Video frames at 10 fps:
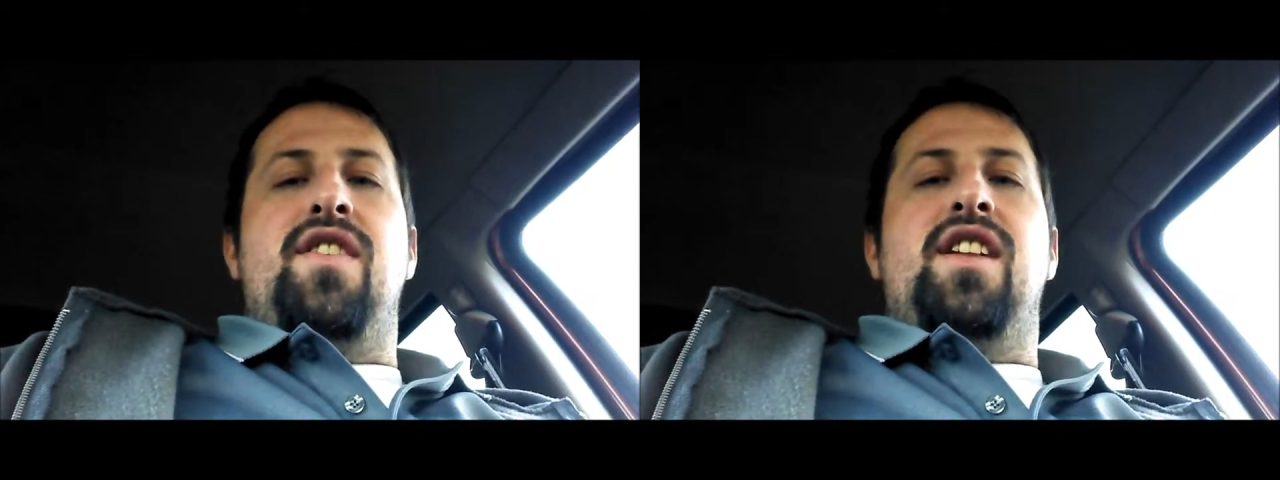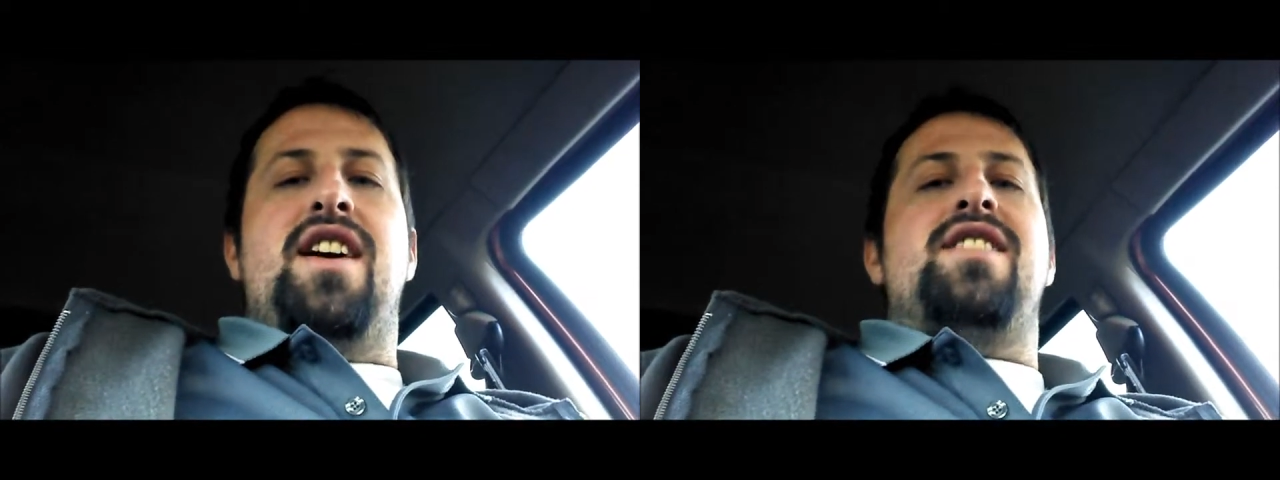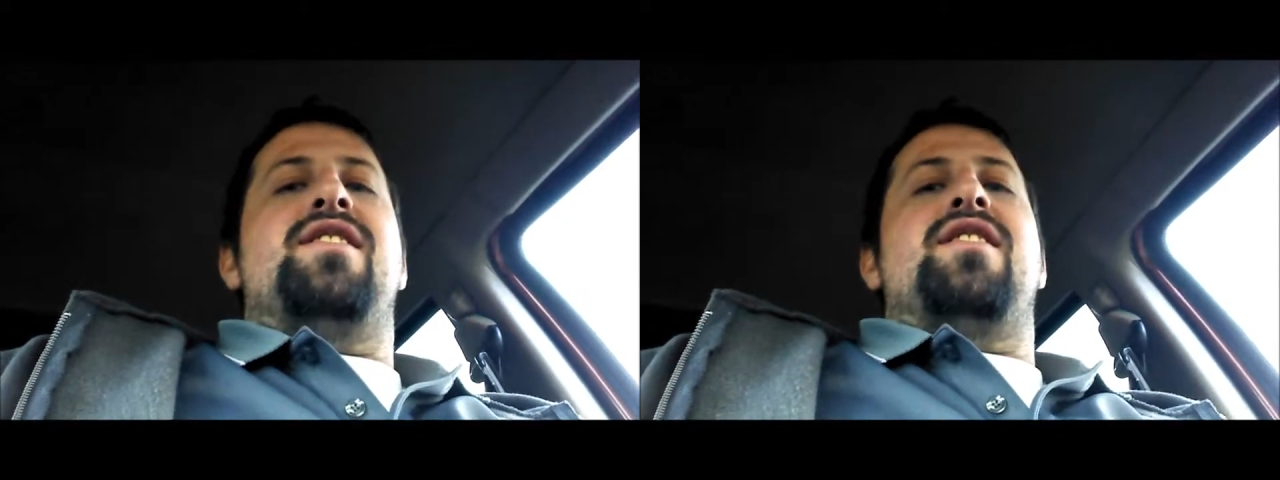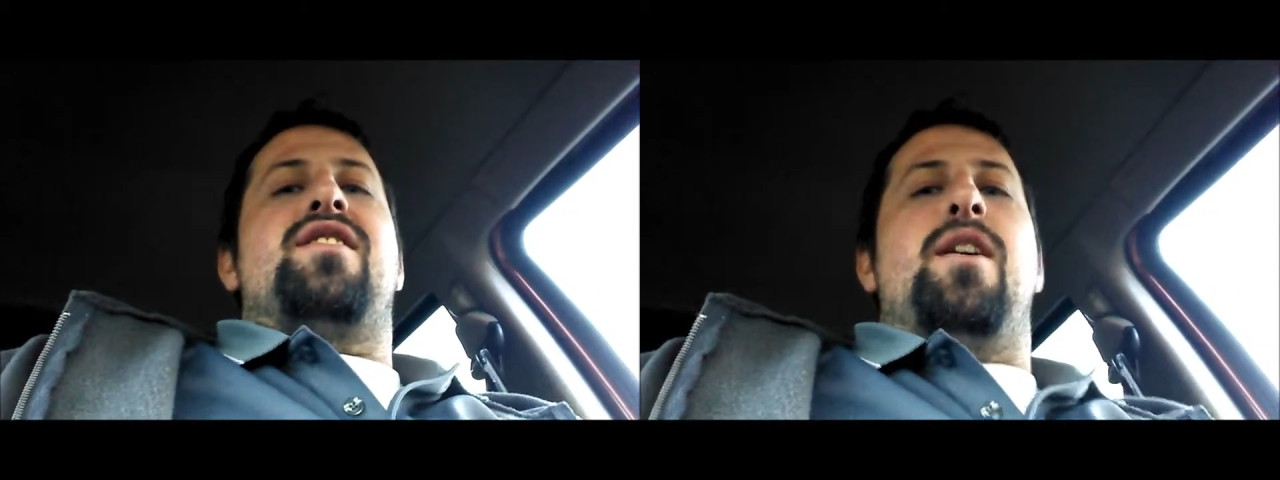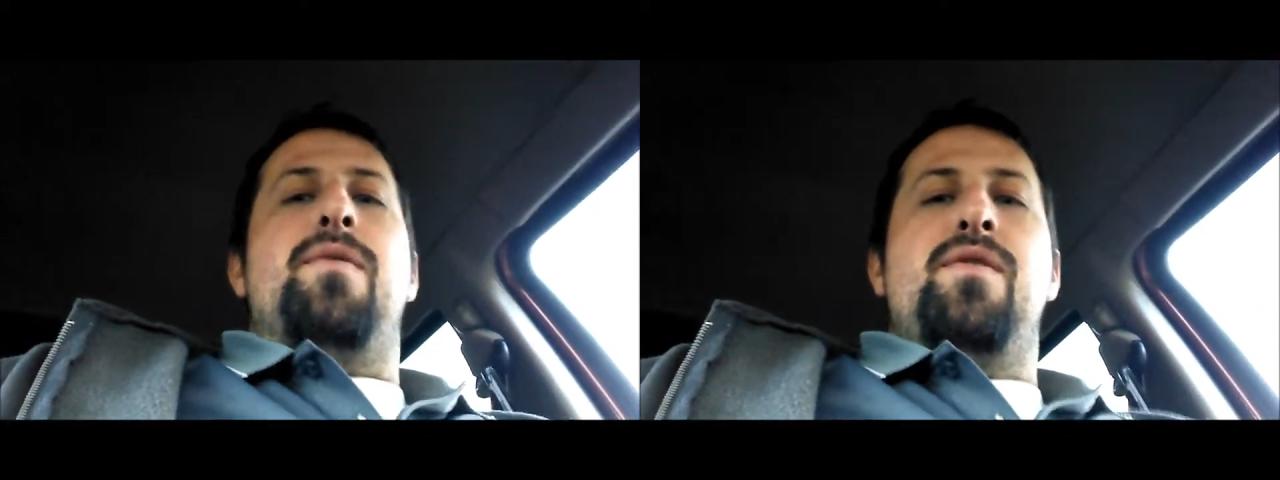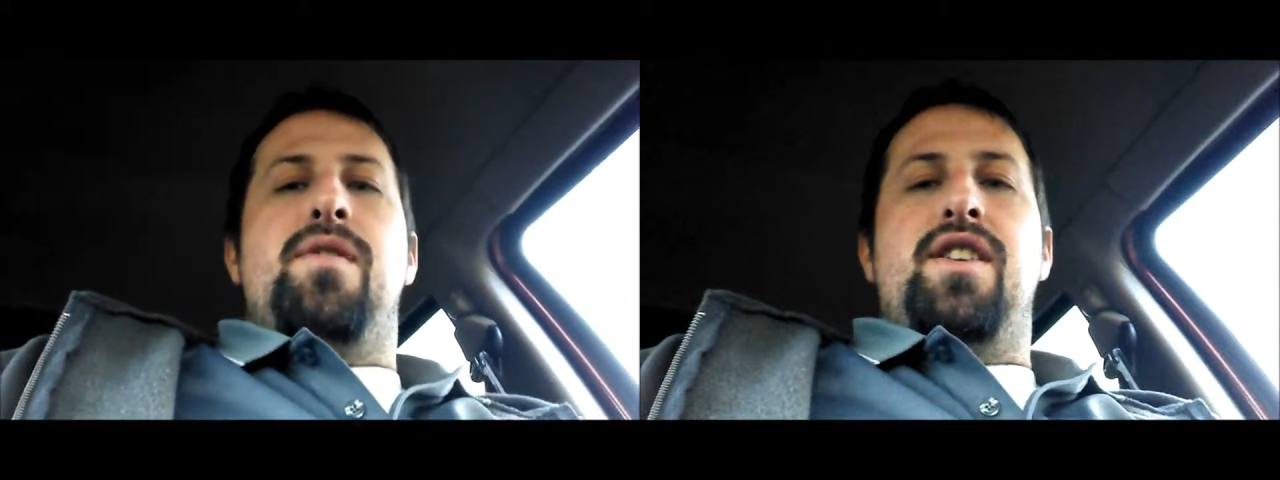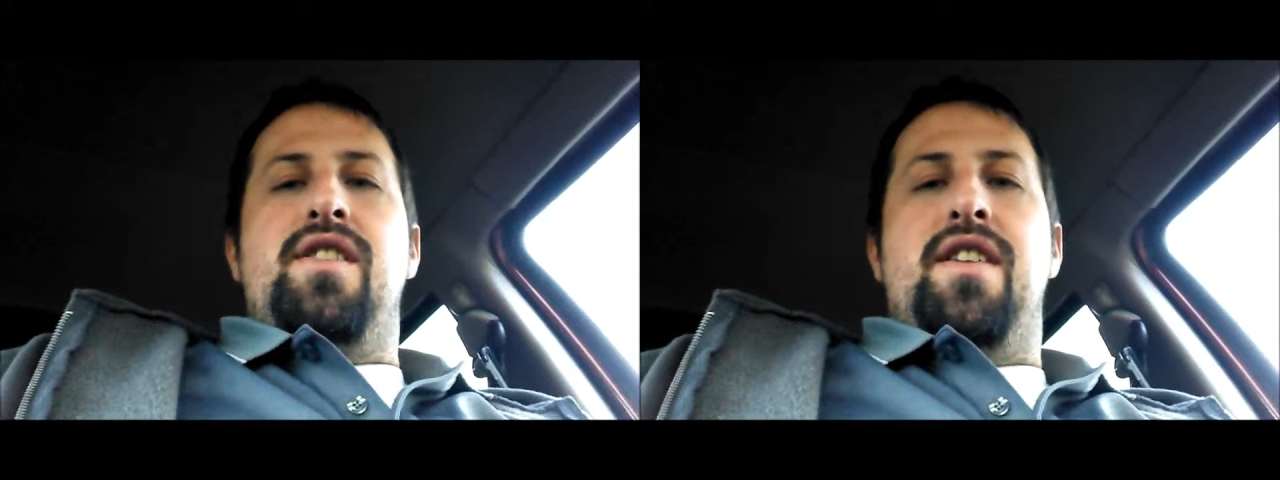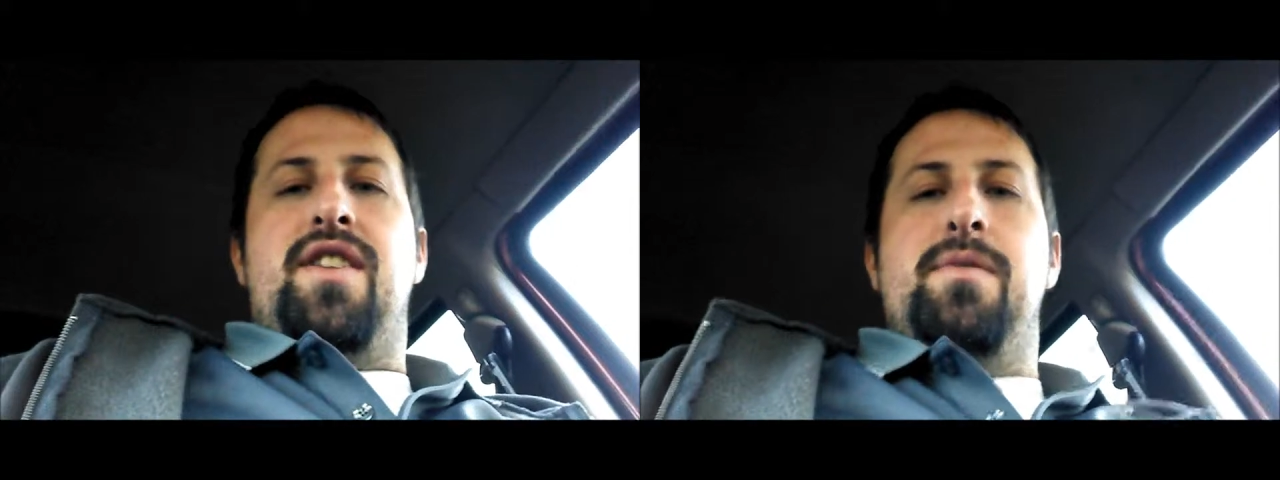you like and subscribe if you want to.
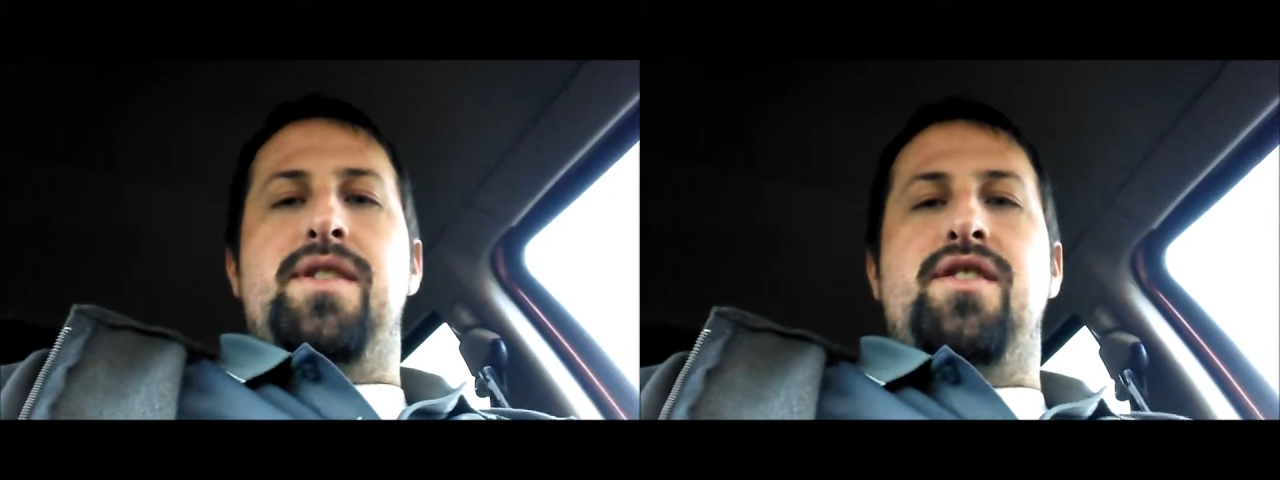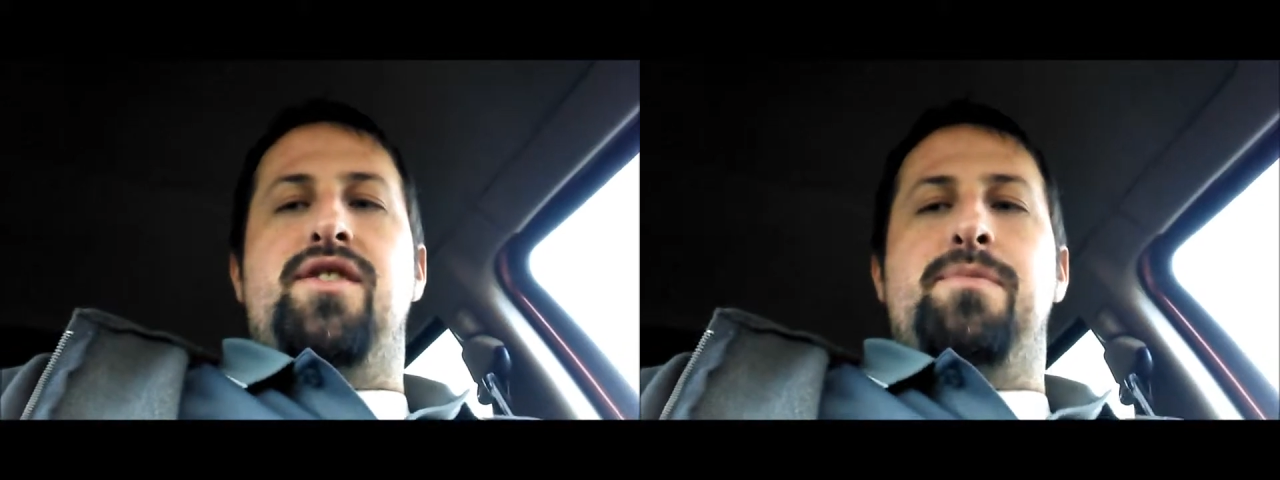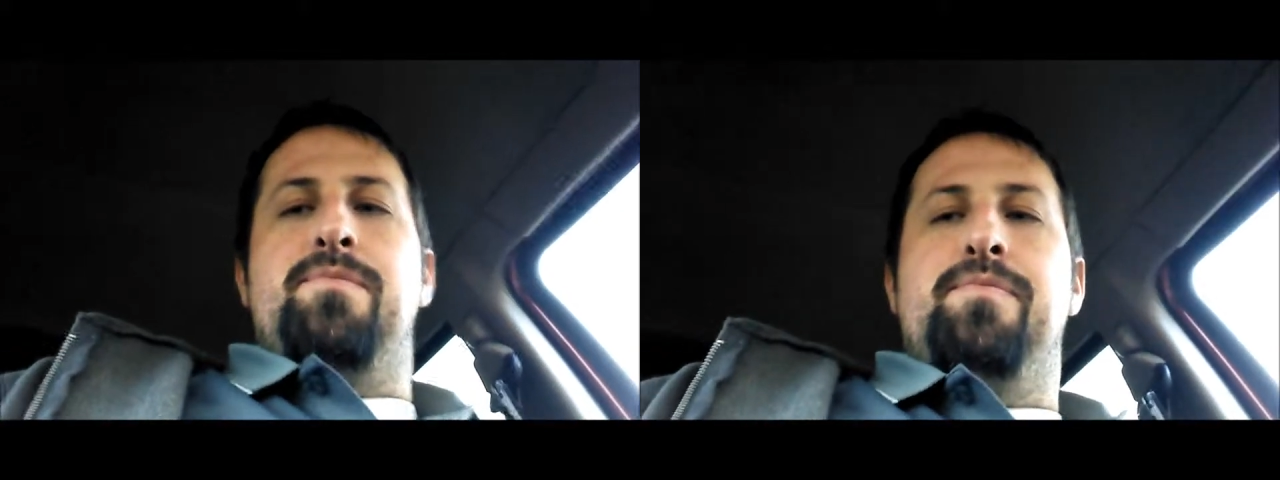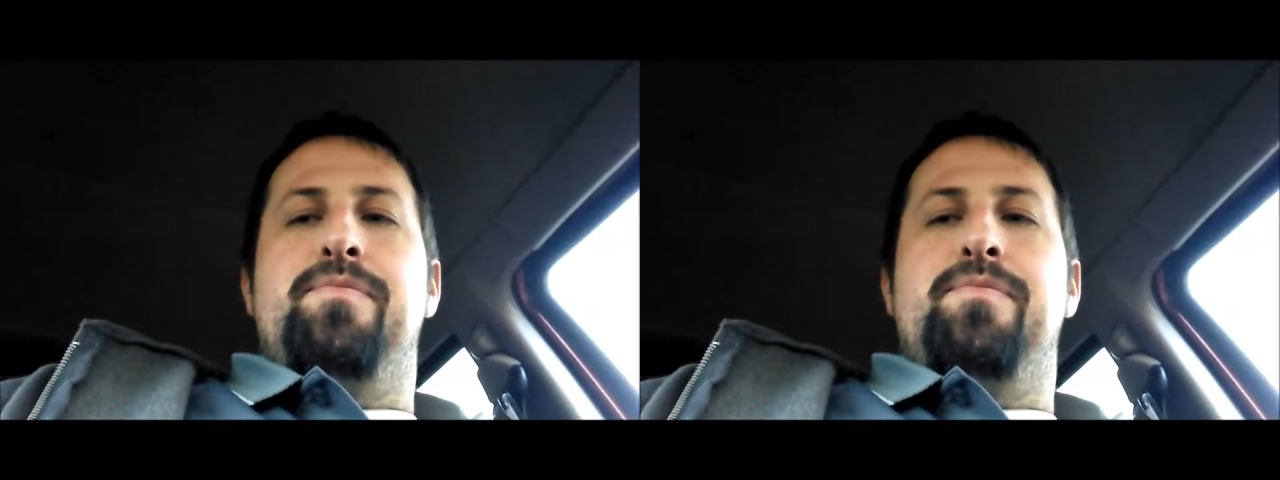Have a good one, YouTube.